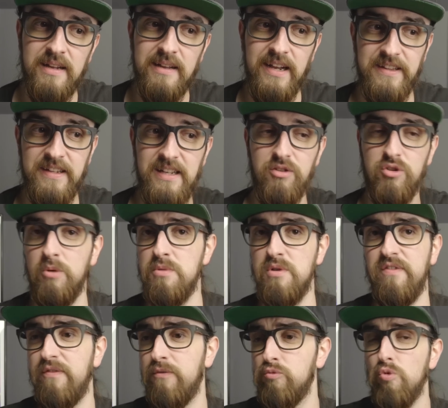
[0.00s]
And then in terms
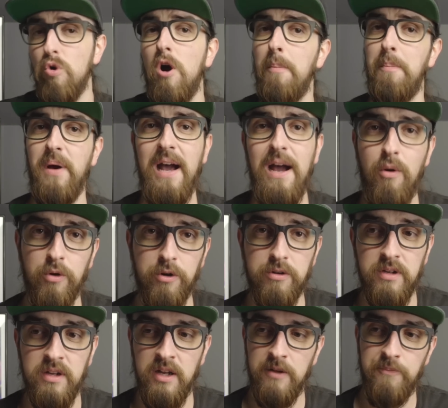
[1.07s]
of raw
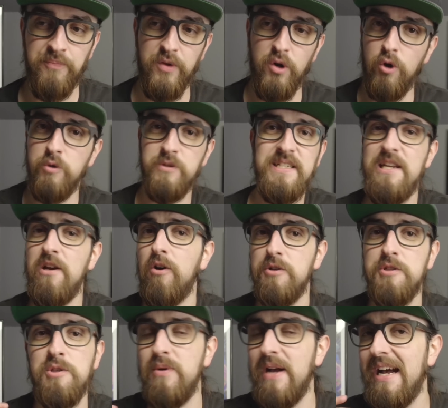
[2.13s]
power, OD
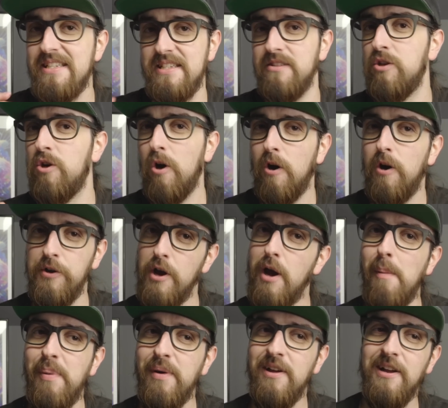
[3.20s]
also hasn't caught
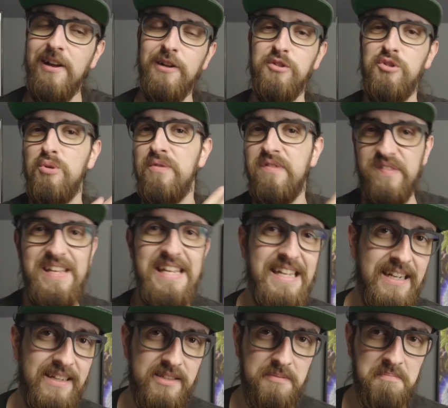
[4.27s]
up to V
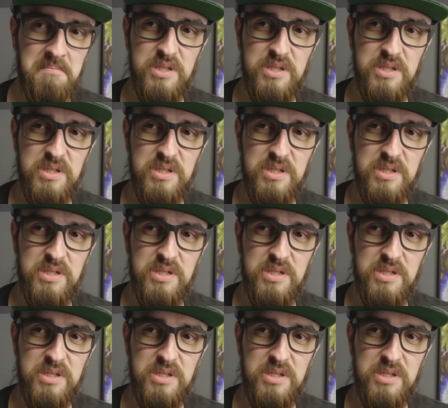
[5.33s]
yet.